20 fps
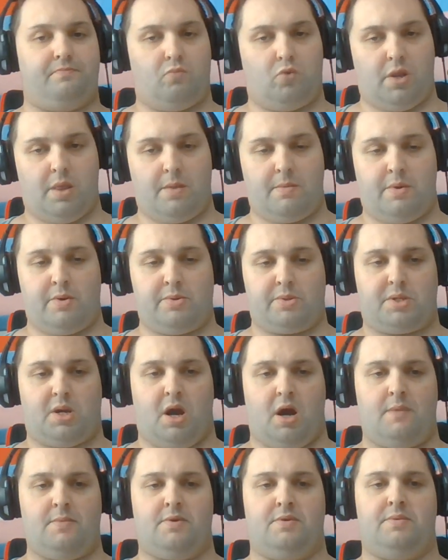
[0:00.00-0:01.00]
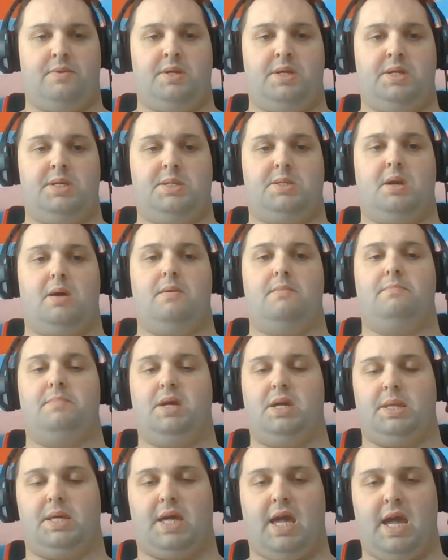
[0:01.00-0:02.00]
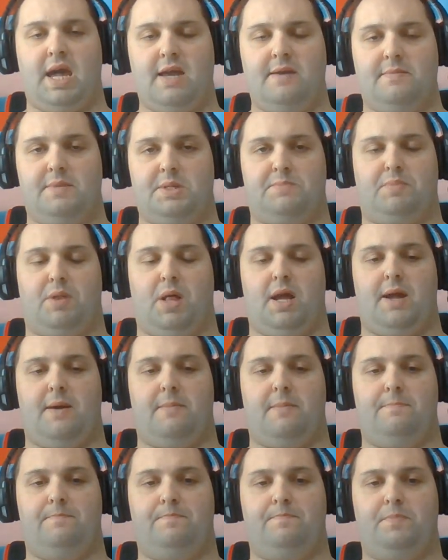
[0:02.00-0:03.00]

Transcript: one of the most common of these being the cannabis plant.